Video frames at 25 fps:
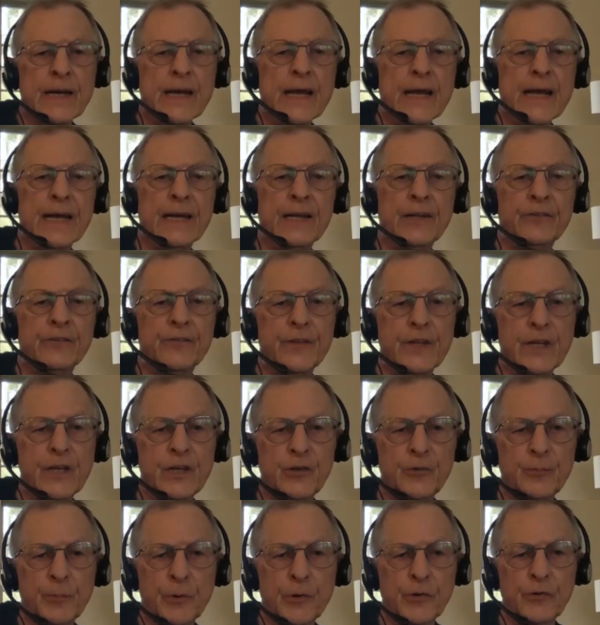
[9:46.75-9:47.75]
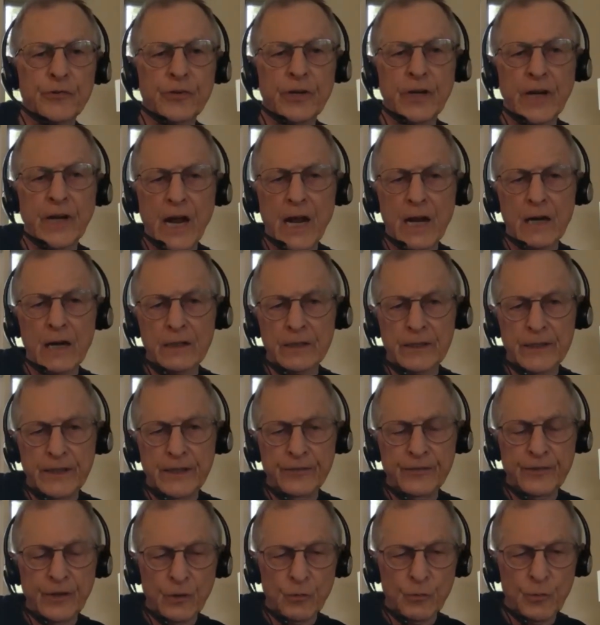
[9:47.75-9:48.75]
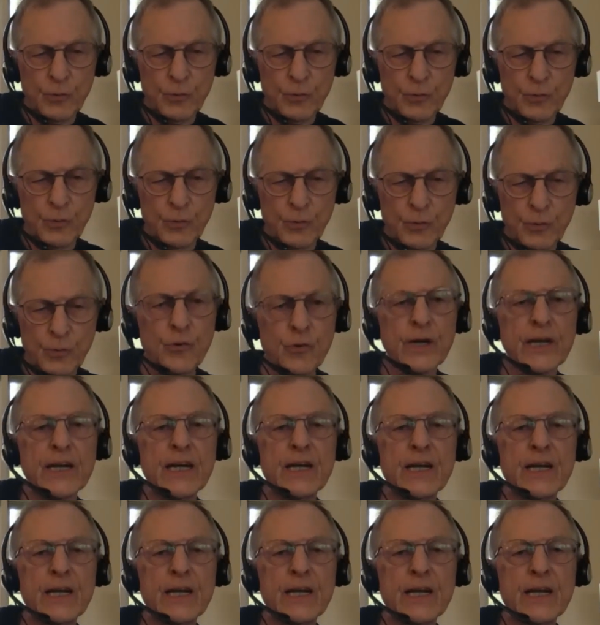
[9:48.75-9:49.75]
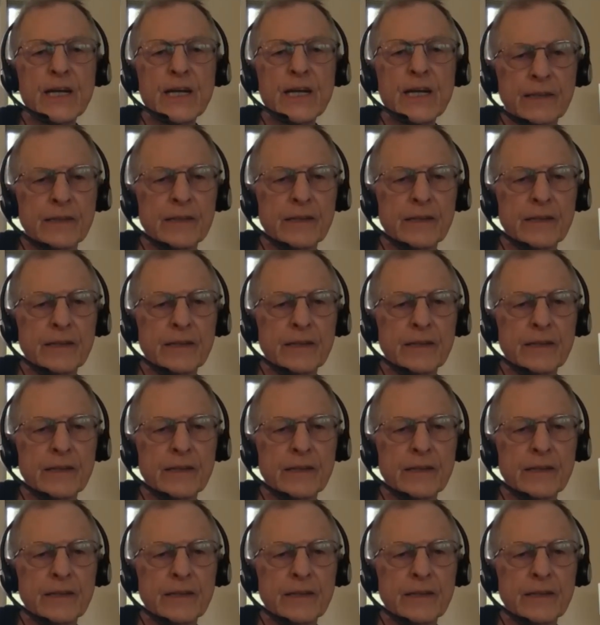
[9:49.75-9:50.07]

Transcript: And it's these personalities that we were bringing back